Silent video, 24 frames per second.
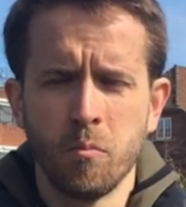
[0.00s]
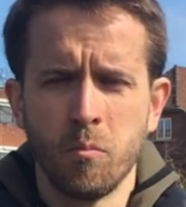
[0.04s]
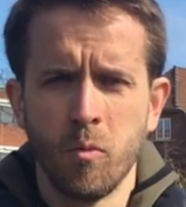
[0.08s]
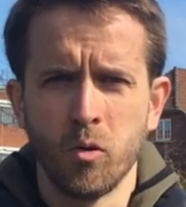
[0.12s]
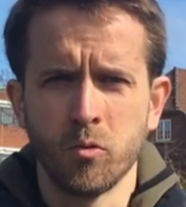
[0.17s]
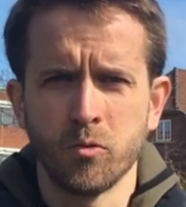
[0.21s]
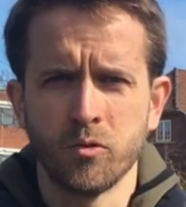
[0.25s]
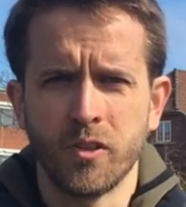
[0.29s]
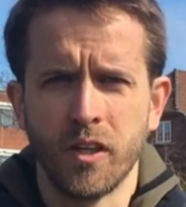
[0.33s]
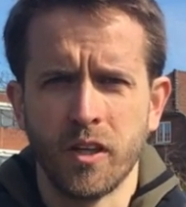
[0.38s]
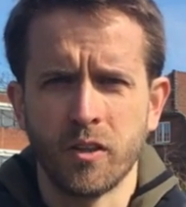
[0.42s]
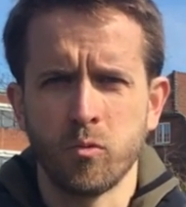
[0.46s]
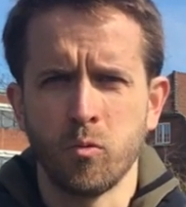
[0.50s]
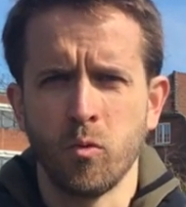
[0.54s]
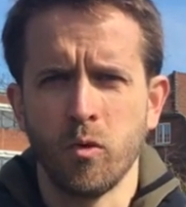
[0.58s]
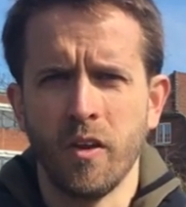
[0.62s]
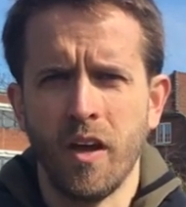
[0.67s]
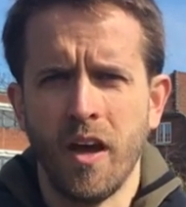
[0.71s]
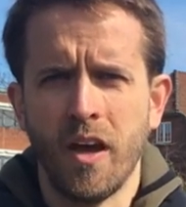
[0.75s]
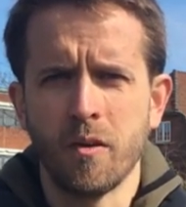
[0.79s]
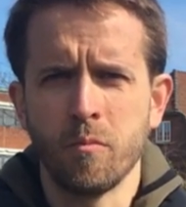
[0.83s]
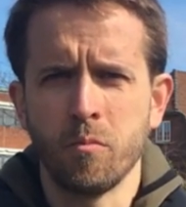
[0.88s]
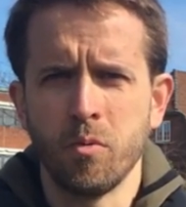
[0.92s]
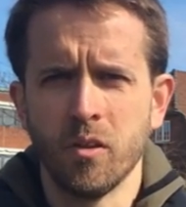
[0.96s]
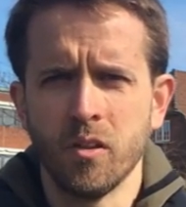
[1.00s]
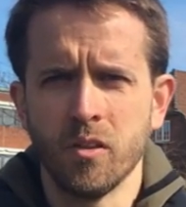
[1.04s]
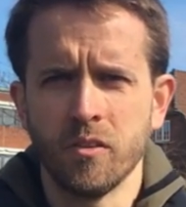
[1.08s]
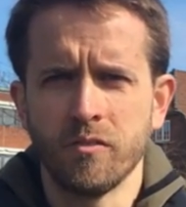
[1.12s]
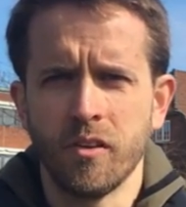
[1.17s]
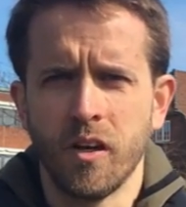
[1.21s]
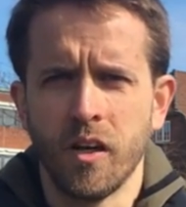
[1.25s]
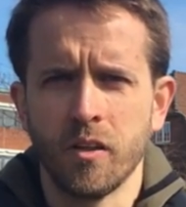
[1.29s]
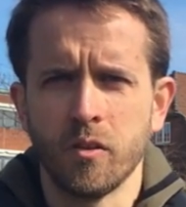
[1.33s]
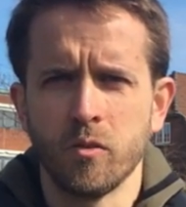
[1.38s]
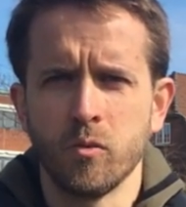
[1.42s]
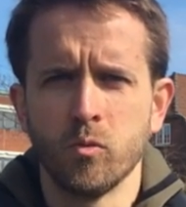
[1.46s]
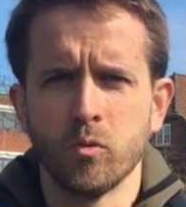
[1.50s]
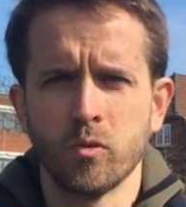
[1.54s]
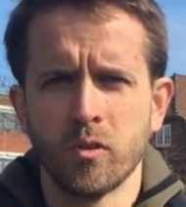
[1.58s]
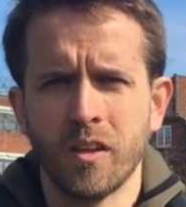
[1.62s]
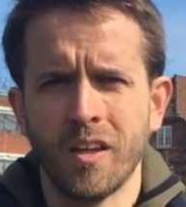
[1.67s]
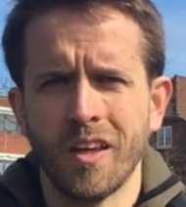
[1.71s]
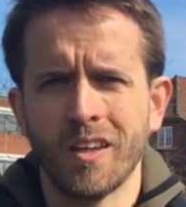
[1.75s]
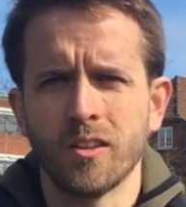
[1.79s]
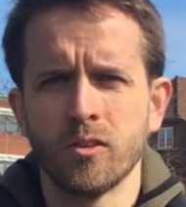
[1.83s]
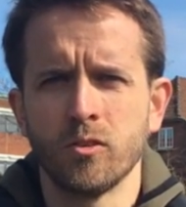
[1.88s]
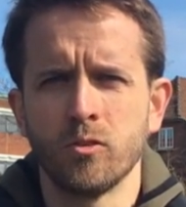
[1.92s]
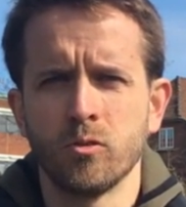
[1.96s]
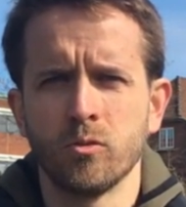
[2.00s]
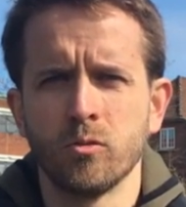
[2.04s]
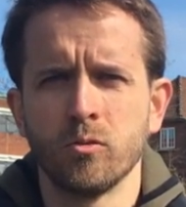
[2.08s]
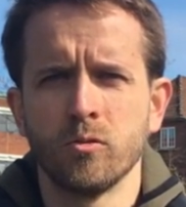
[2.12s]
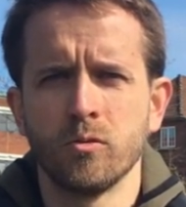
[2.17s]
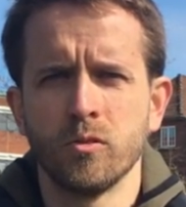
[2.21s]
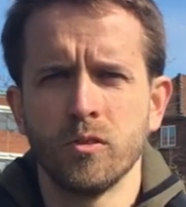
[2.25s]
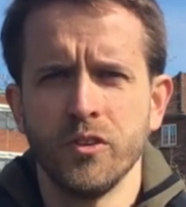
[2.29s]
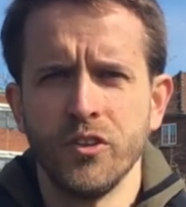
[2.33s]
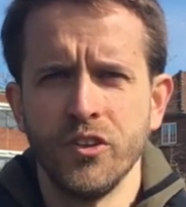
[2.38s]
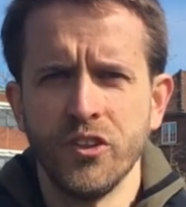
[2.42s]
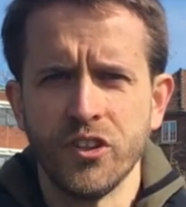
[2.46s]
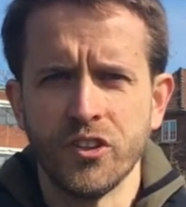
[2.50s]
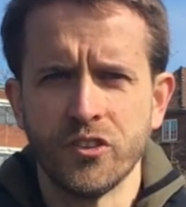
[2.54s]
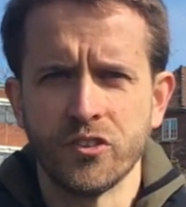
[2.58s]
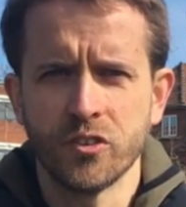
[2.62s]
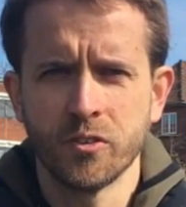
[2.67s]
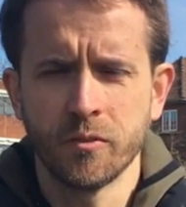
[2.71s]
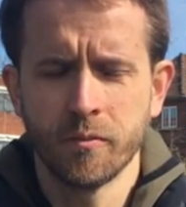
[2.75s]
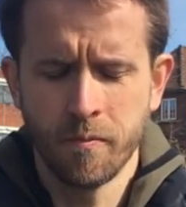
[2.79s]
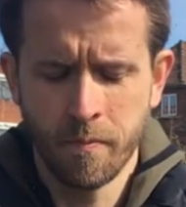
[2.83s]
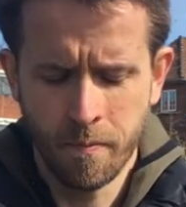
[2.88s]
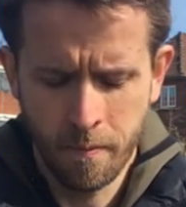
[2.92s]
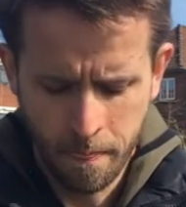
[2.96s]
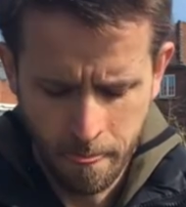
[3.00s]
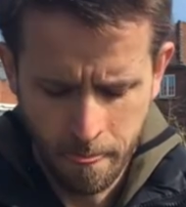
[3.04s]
Most that what I believe I would like to eat.